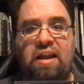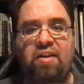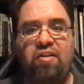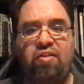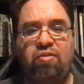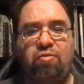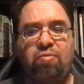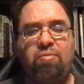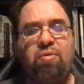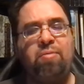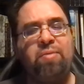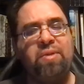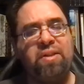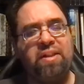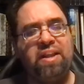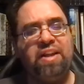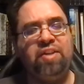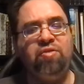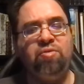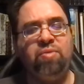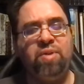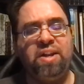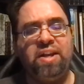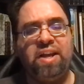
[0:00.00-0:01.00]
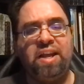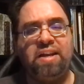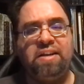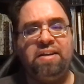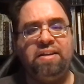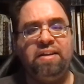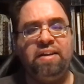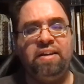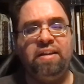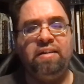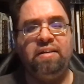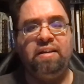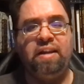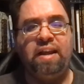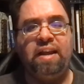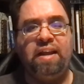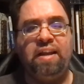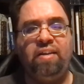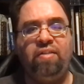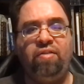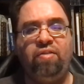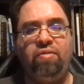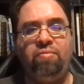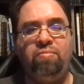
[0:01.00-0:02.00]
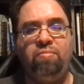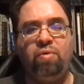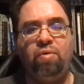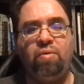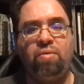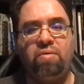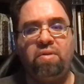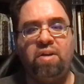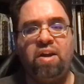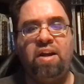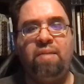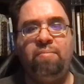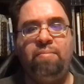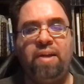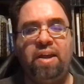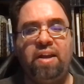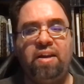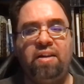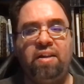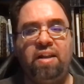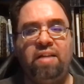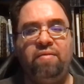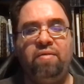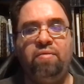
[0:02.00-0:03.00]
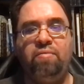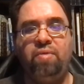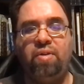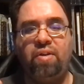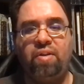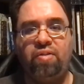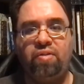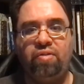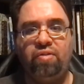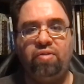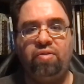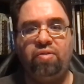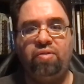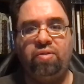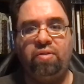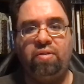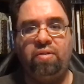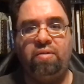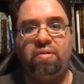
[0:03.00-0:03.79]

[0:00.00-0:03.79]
or probably late 2018, as Mortal Kombat 11 was